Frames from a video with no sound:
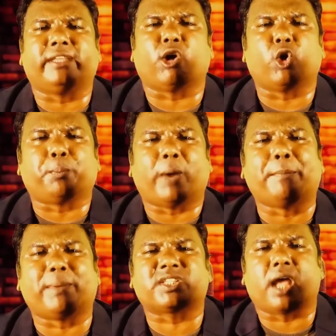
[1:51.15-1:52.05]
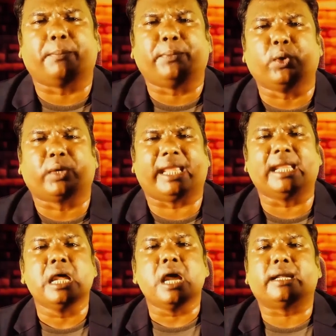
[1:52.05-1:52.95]
without purpose or
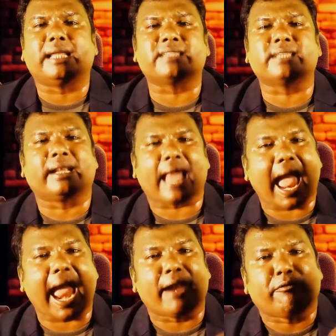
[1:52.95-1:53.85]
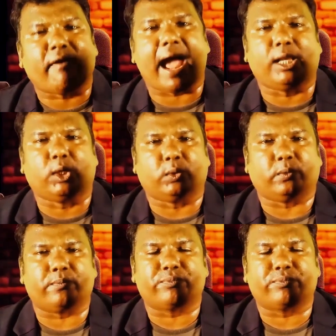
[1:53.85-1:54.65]
beauty doesn't add value.